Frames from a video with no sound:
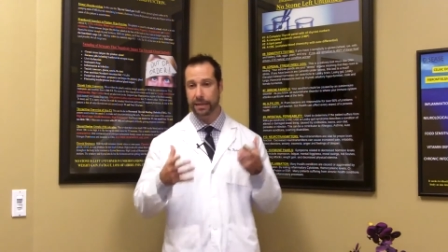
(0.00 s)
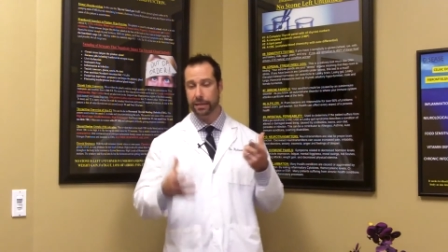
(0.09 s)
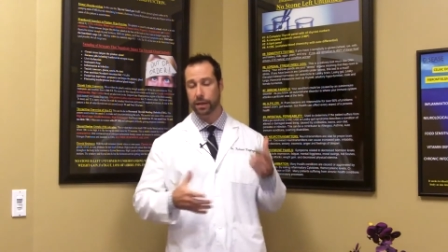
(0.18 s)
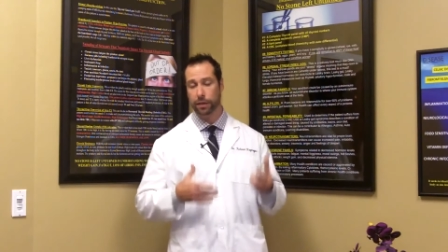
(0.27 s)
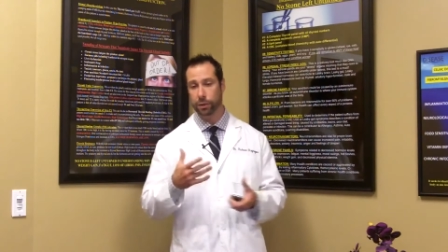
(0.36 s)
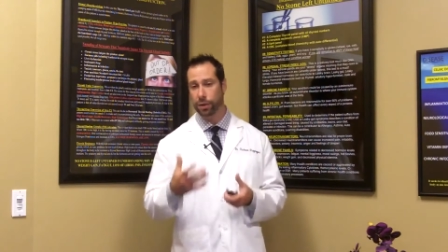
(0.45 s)

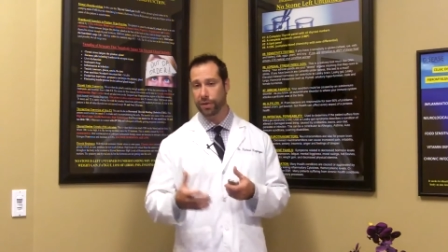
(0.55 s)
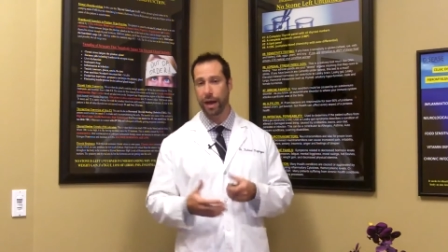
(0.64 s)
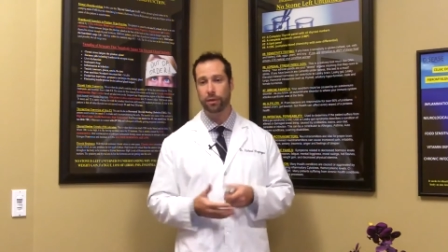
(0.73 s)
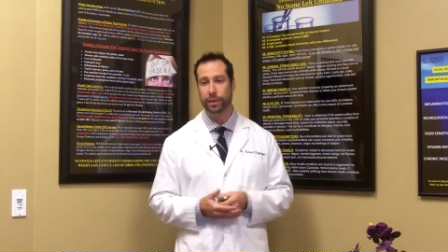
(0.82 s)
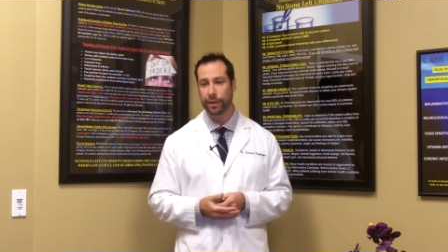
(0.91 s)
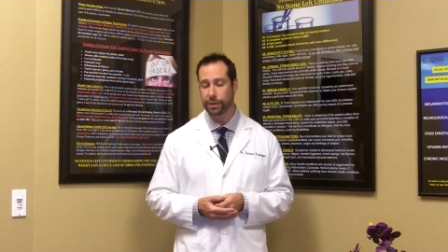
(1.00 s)
taking
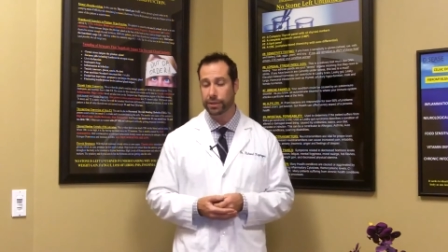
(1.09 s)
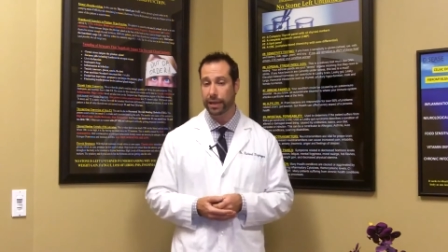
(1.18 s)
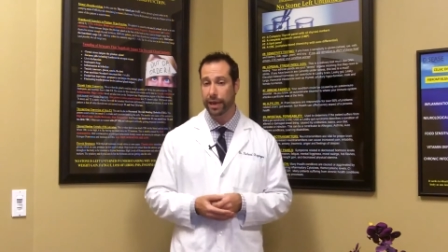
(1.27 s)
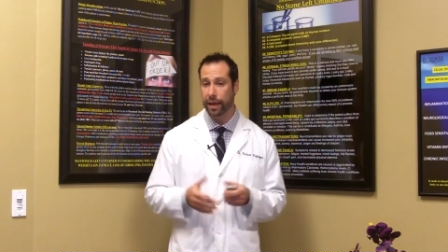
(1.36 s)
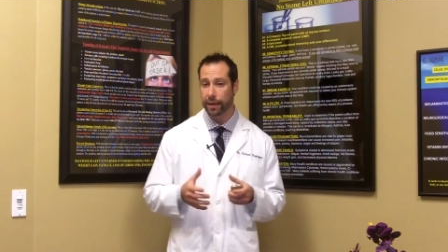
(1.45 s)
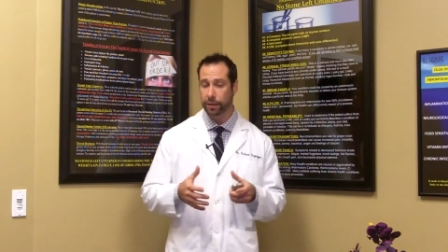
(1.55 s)
glutathione
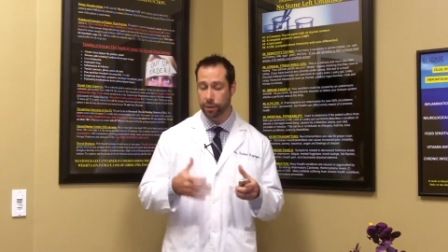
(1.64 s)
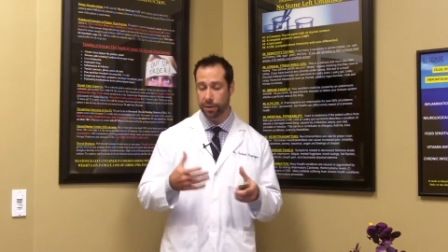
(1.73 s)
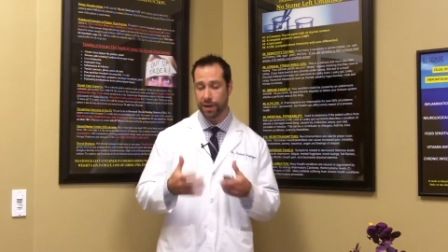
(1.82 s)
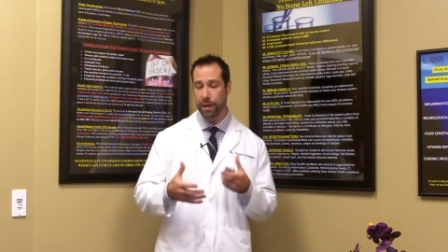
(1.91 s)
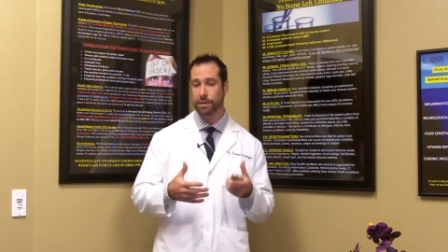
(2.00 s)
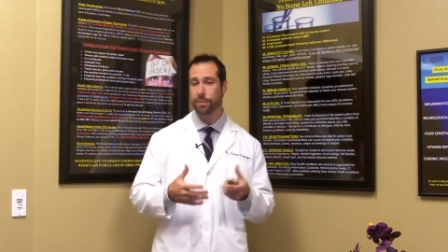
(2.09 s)
levels,
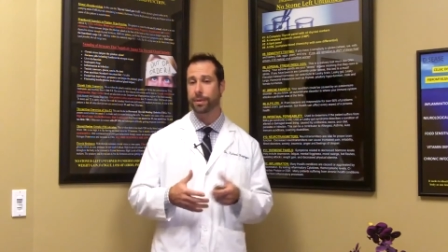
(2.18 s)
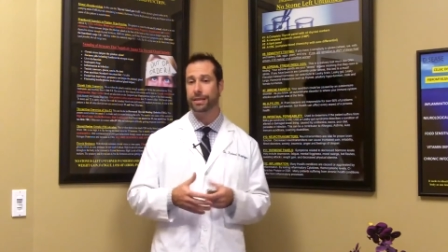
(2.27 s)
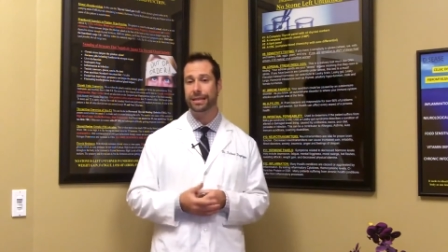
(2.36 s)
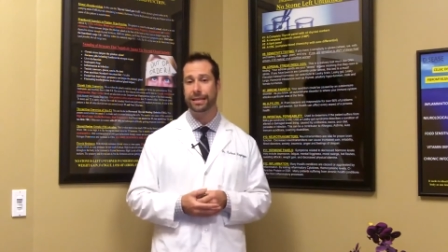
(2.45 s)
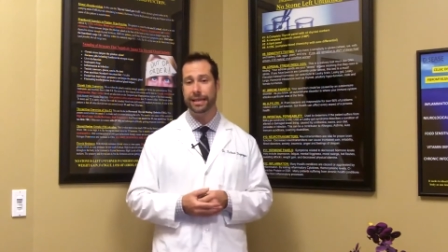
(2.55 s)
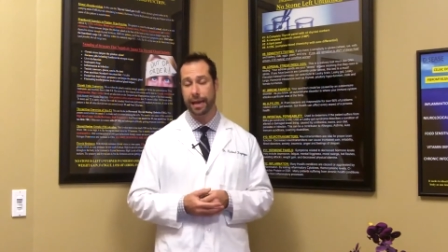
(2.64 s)

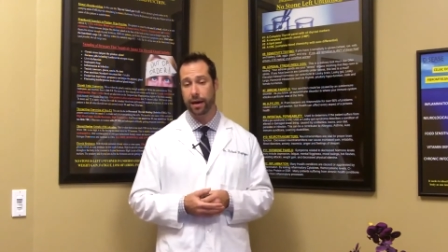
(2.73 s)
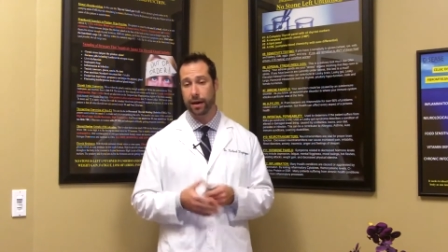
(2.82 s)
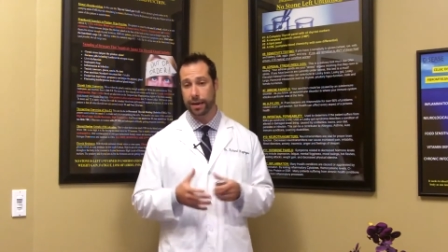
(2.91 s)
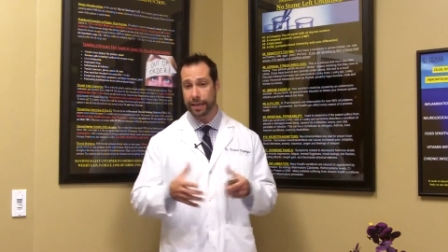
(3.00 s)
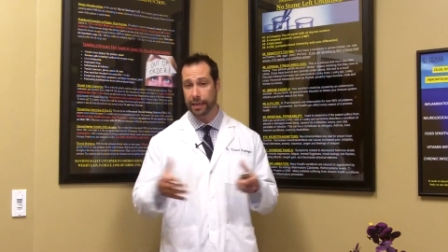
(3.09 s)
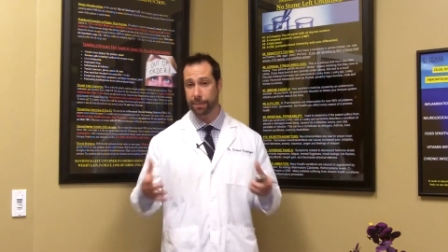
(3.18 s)
glutathione supplements
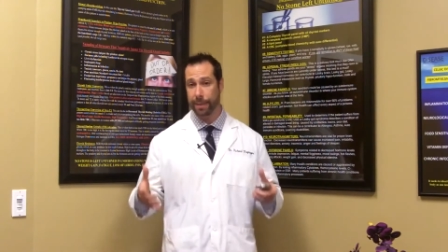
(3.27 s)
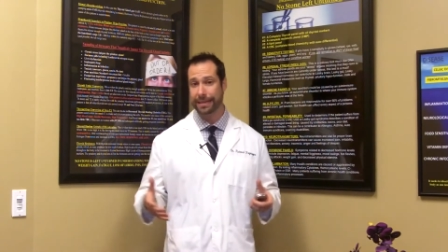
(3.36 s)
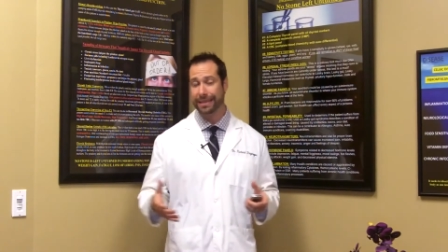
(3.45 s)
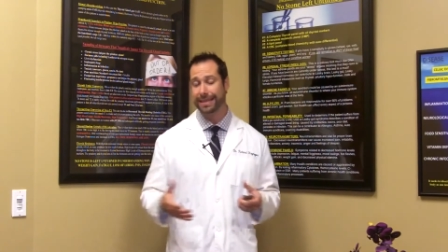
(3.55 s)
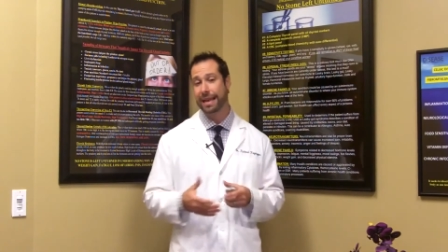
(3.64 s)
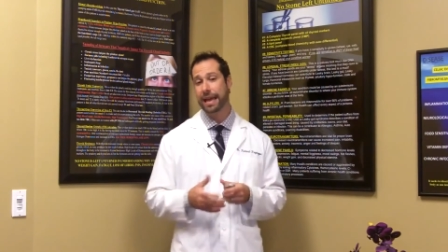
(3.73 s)
on a
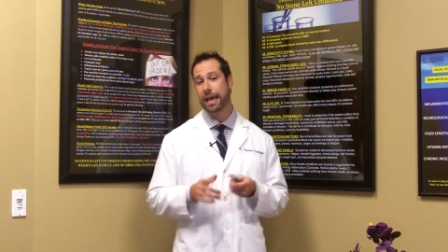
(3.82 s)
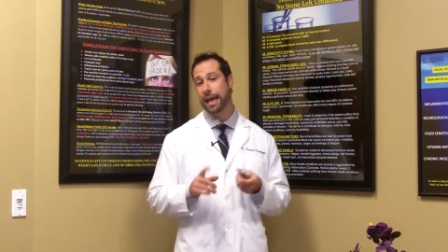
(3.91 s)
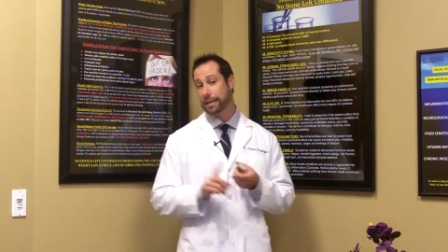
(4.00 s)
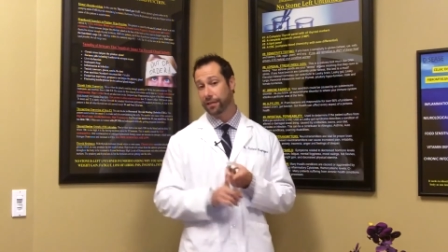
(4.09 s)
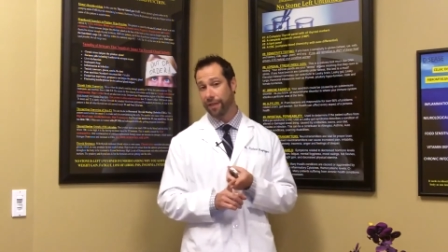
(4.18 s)
daily basis,